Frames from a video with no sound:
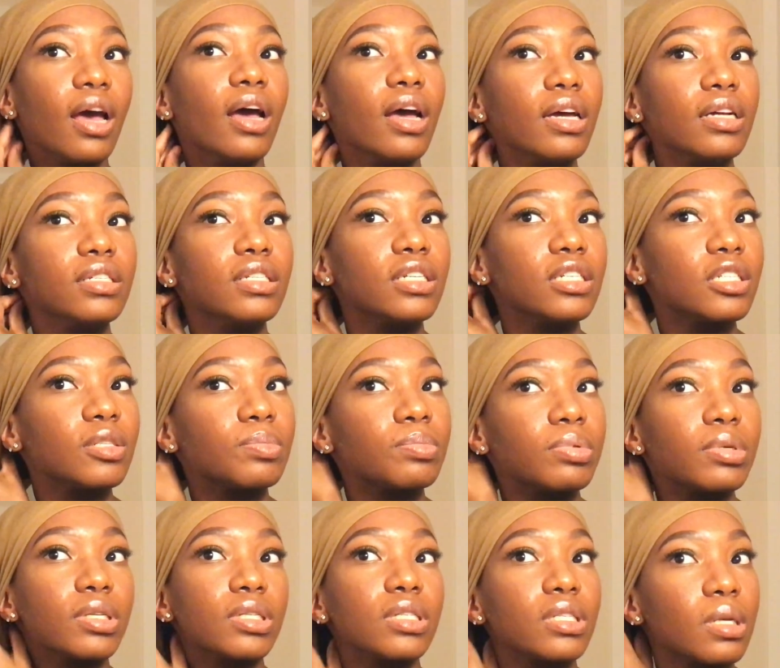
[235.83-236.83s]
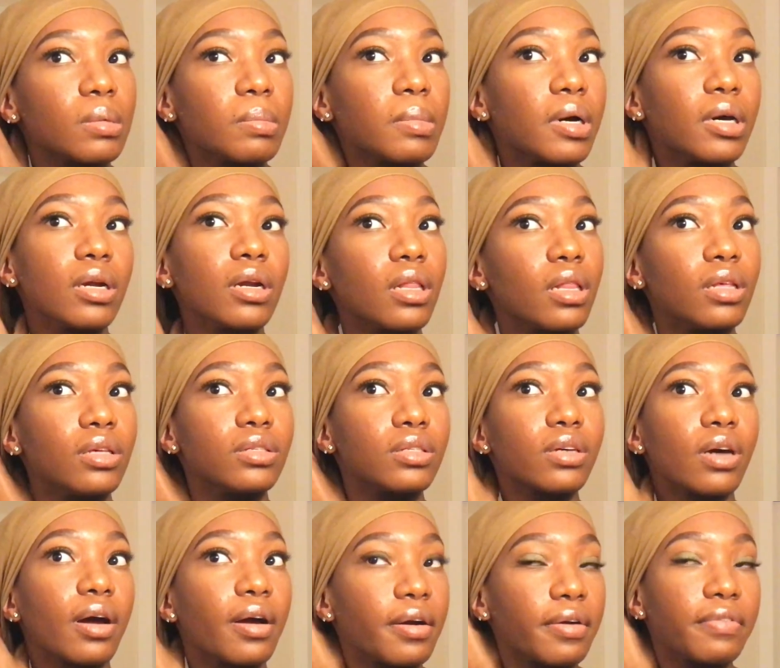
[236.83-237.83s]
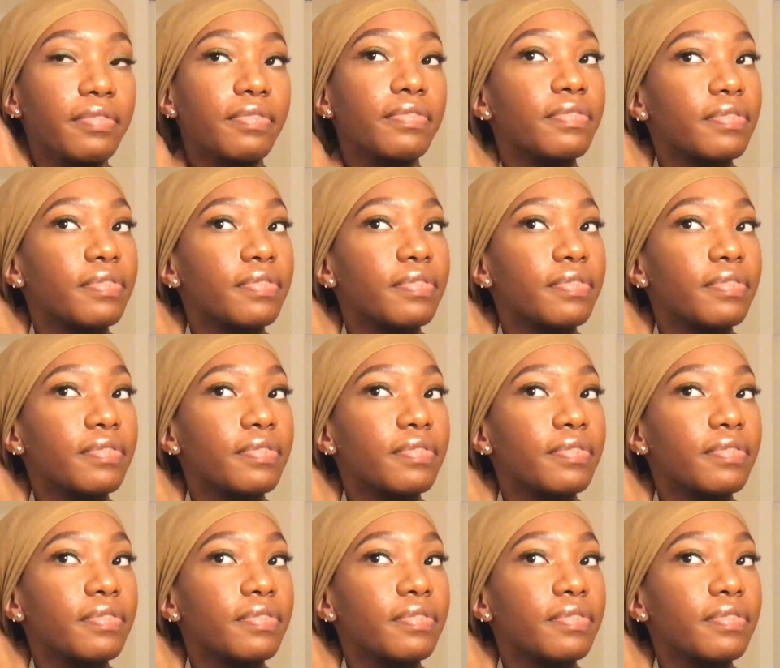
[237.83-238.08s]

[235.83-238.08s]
and just push them under the scarf.